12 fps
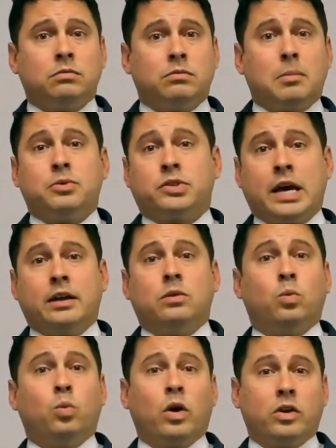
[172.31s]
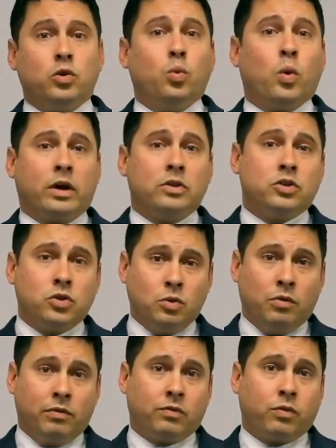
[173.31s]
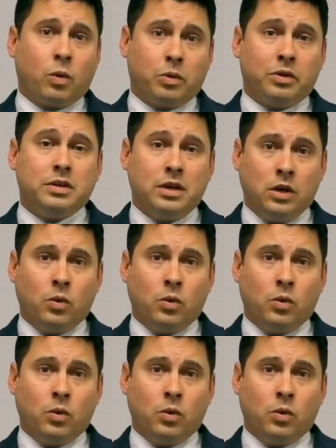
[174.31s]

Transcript: represent what you want to do moving forward with the